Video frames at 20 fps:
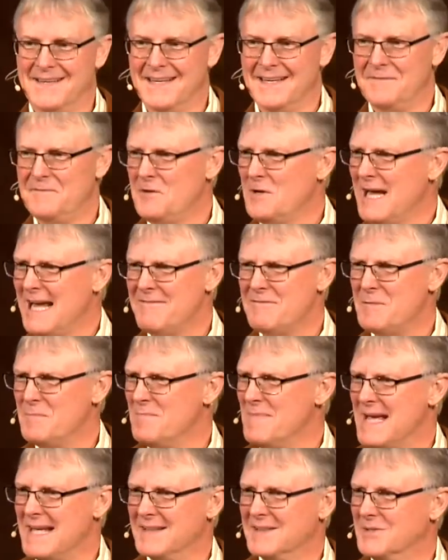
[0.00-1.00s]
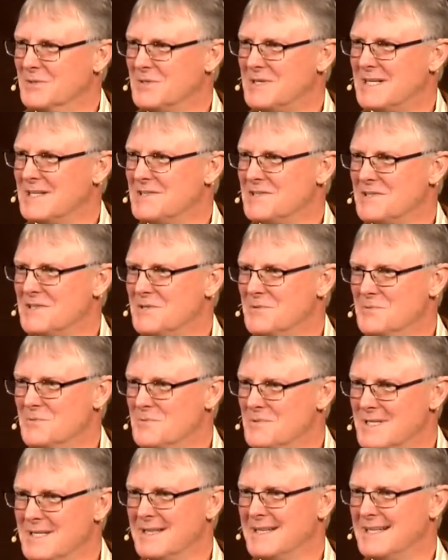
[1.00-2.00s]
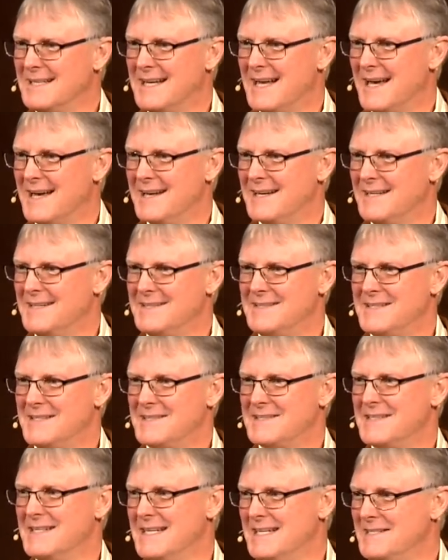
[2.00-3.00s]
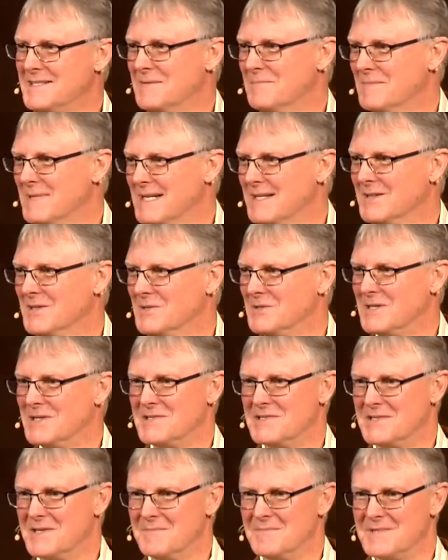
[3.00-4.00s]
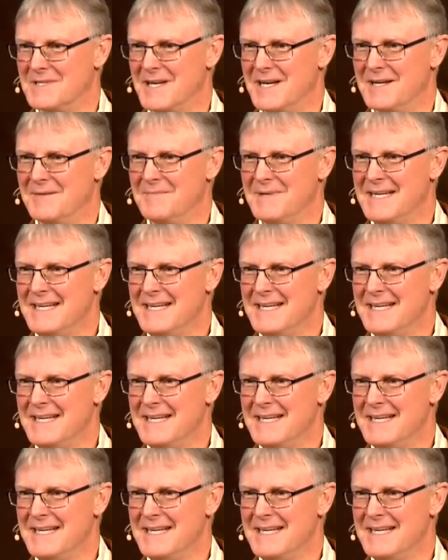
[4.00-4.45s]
if you haven't met Lucas, you really got, you just need to meet Lucas sometime.